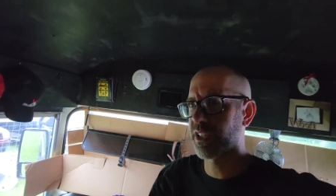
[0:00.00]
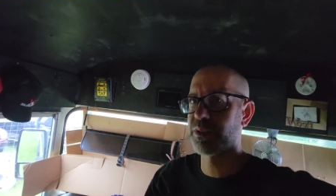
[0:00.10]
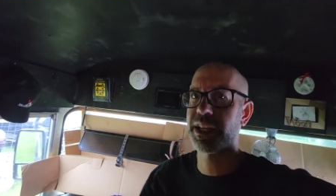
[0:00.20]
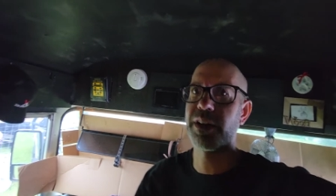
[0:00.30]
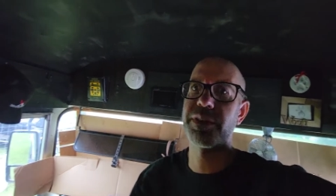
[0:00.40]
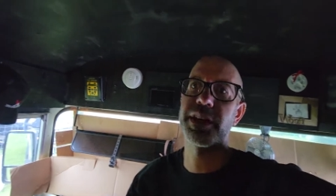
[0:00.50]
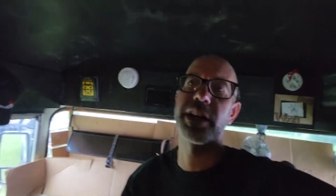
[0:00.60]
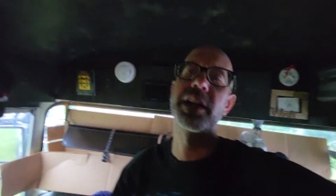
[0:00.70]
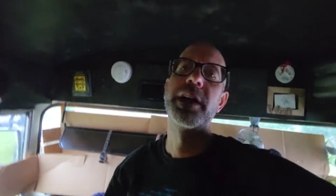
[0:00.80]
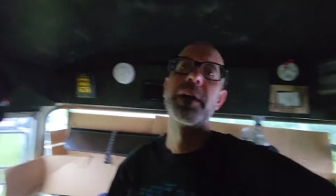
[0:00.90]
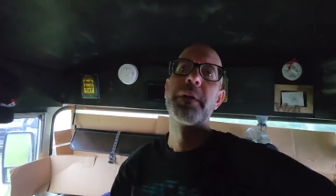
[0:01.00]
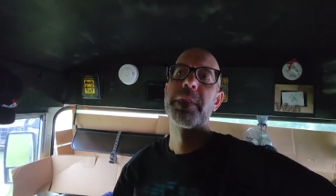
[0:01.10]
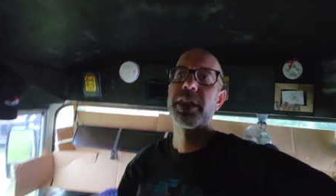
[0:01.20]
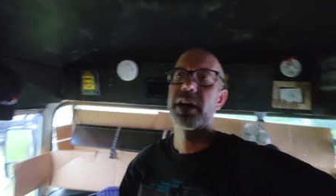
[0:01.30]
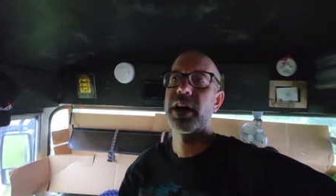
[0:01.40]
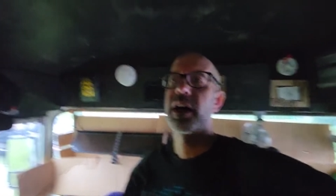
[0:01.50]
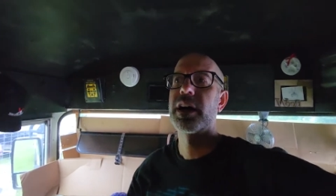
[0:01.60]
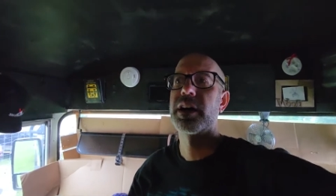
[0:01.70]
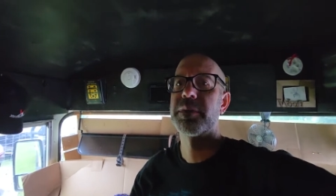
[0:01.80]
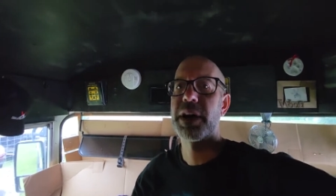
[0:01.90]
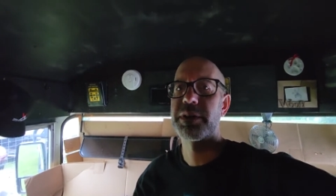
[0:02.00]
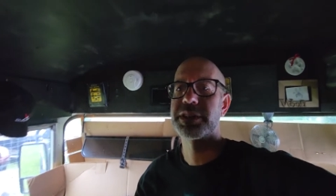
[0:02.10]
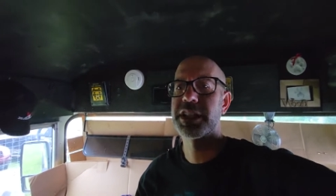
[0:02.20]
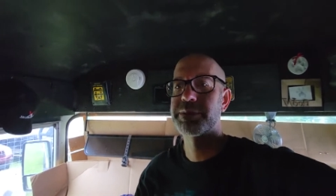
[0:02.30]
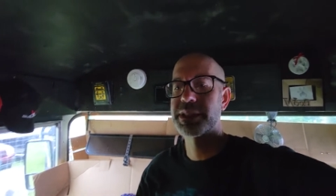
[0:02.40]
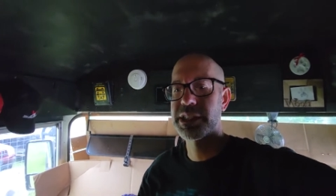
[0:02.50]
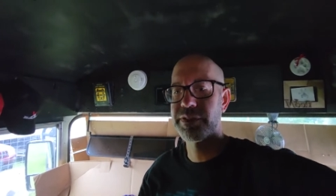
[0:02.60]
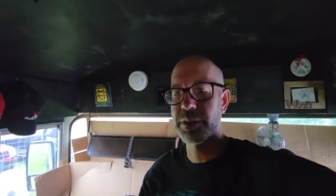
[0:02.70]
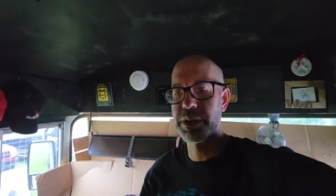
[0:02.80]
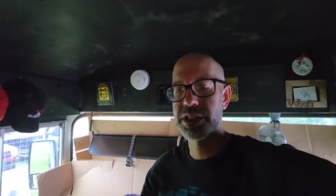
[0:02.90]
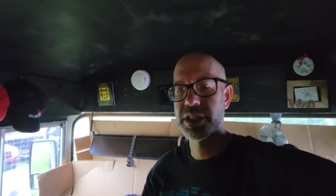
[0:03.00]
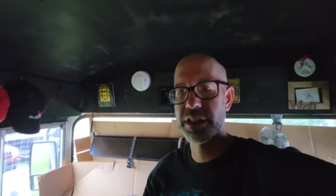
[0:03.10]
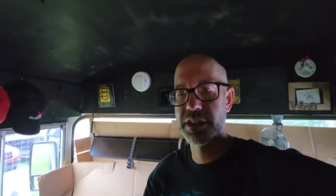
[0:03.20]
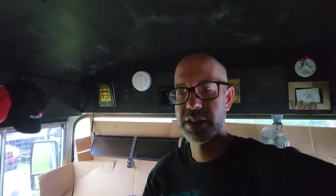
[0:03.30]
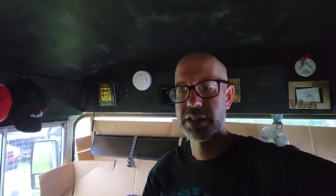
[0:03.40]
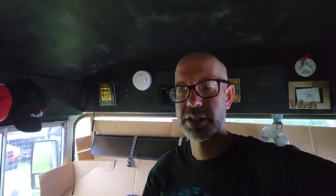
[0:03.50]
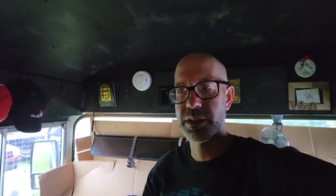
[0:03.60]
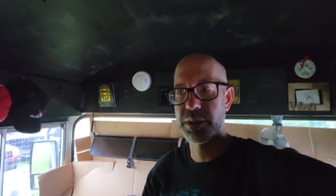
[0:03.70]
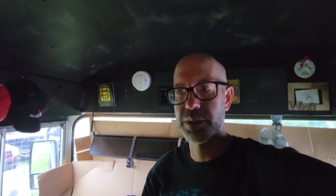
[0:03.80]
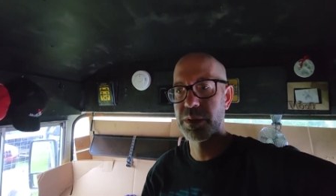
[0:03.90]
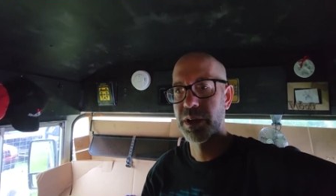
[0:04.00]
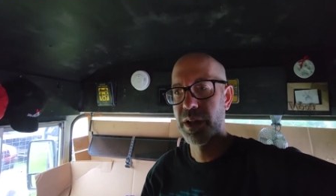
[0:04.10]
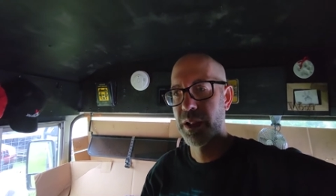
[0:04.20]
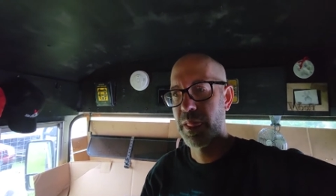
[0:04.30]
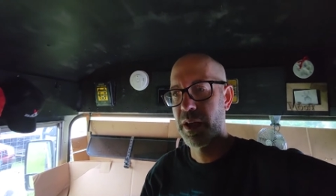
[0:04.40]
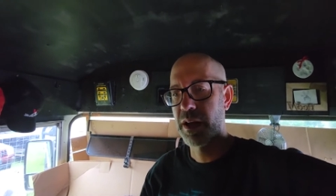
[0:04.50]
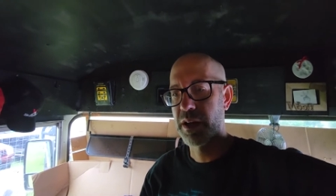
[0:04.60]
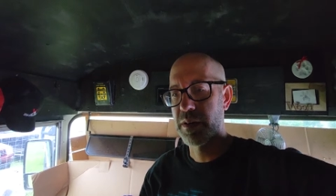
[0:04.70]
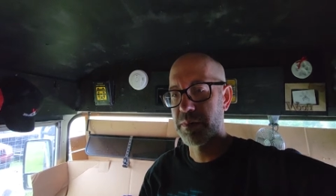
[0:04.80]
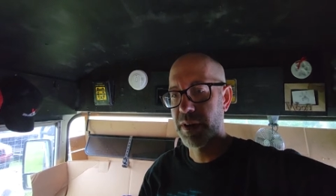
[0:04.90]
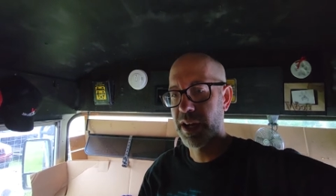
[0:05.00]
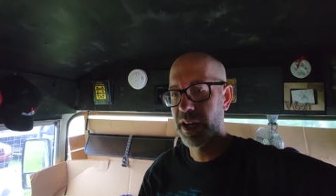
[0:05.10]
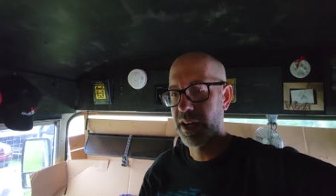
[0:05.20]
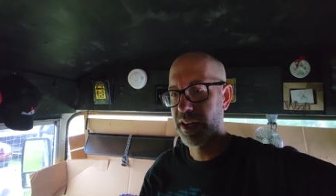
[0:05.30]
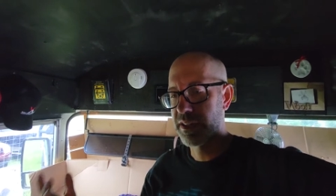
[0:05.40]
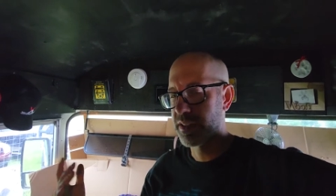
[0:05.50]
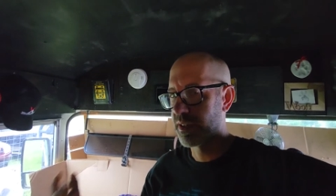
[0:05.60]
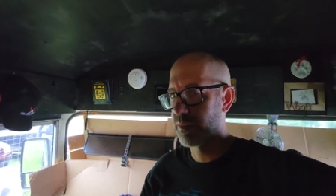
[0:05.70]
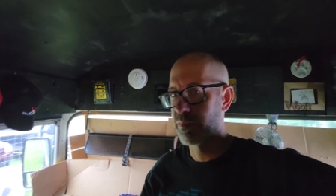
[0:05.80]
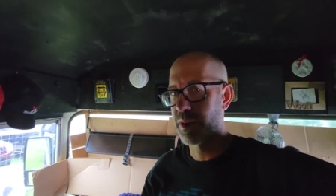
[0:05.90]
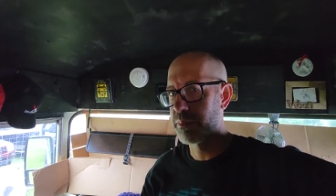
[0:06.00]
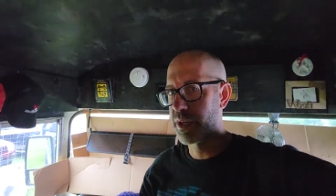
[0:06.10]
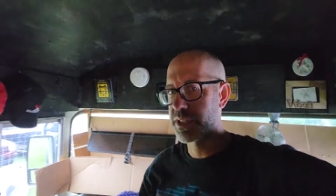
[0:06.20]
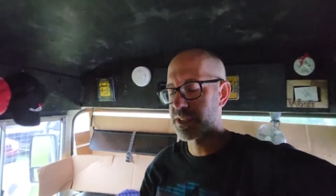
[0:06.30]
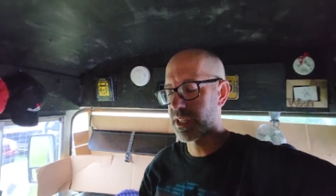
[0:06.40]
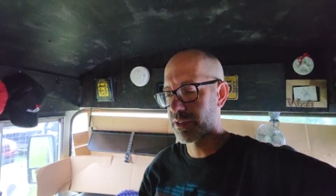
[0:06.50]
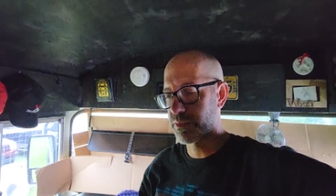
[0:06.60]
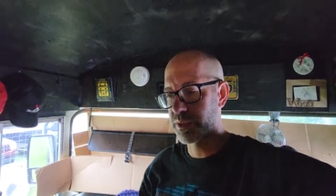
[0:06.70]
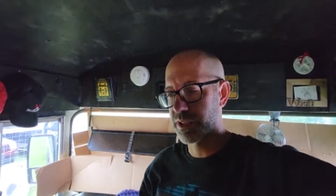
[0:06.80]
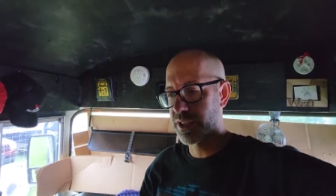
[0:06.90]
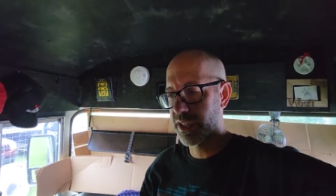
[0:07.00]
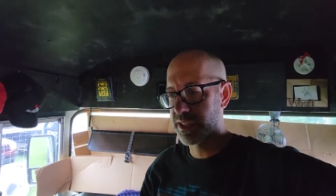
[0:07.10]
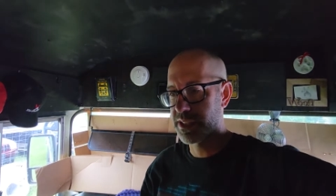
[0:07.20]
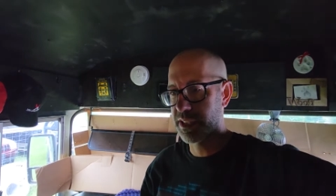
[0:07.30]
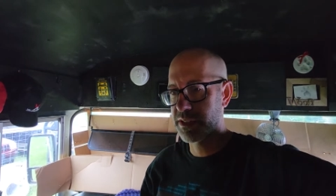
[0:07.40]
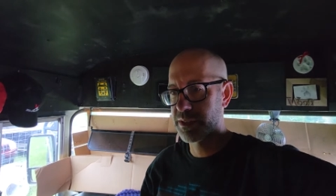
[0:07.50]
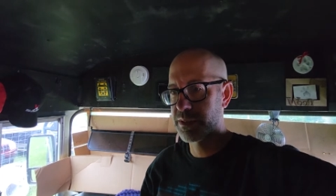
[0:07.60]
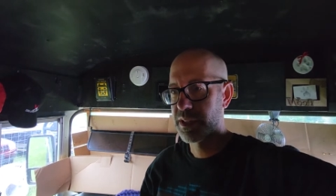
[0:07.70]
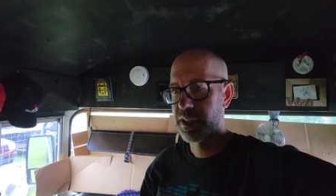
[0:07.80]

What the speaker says: account that I was on a specific mission, so I had a budget that I was really trying to stick to.